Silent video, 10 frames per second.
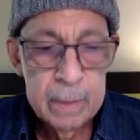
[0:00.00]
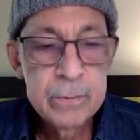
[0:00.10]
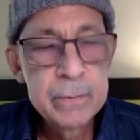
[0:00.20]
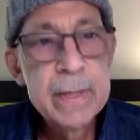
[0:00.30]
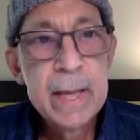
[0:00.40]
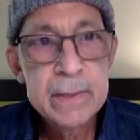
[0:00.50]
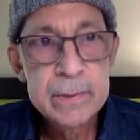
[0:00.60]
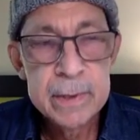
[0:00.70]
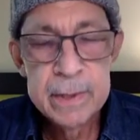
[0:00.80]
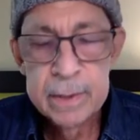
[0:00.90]
three
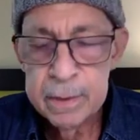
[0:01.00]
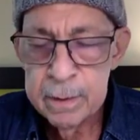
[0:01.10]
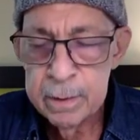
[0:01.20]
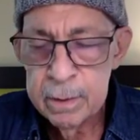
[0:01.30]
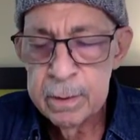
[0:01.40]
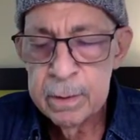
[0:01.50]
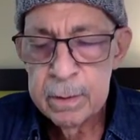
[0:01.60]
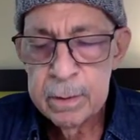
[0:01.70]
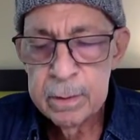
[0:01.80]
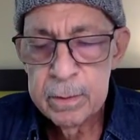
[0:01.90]
actually
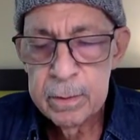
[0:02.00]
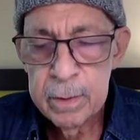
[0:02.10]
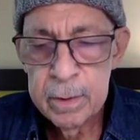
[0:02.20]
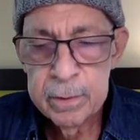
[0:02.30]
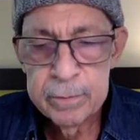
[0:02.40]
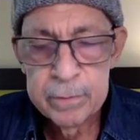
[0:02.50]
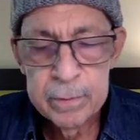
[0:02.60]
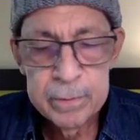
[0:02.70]
of